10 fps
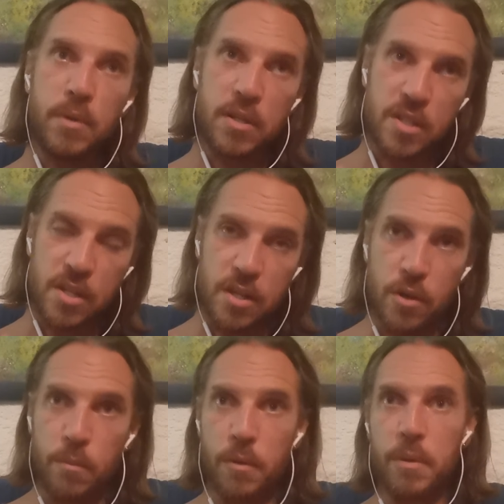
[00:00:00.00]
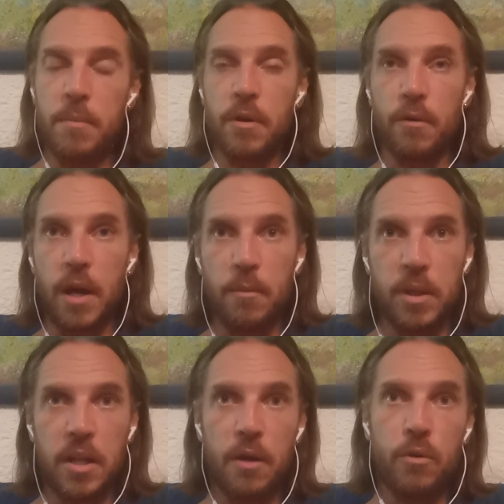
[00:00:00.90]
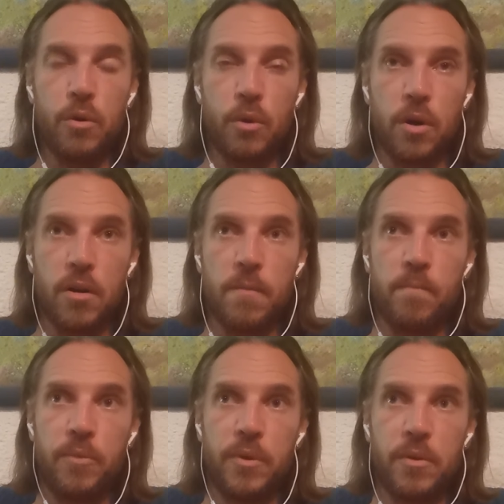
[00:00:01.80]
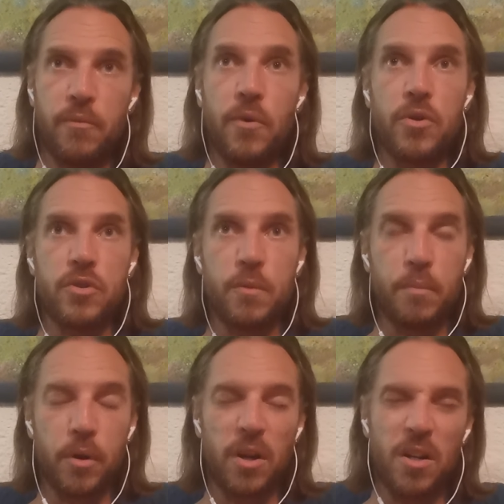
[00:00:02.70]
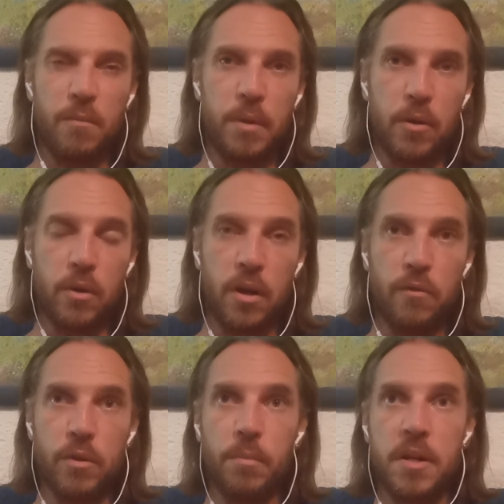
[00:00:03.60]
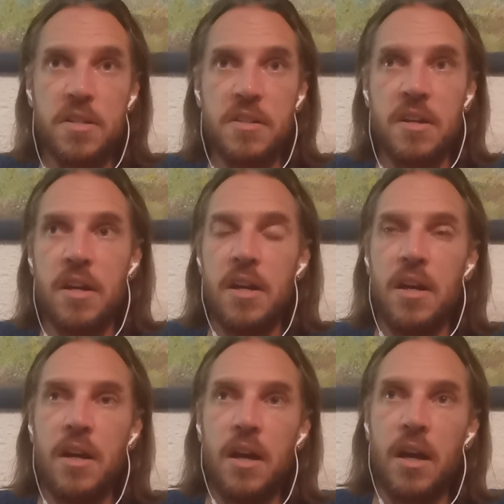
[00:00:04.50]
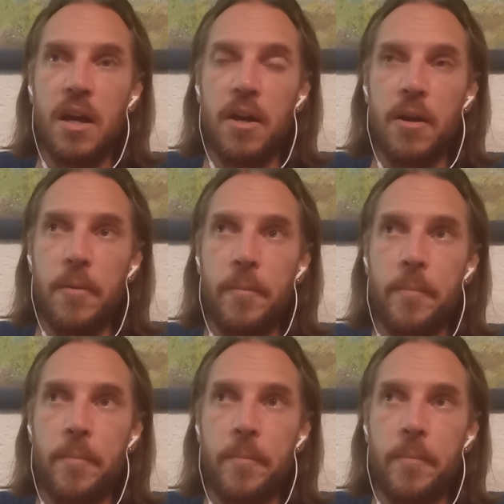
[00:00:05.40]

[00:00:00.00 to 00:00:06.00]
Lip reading: because there's a number of people around me now who are fucked up or kind of bit all over the place. And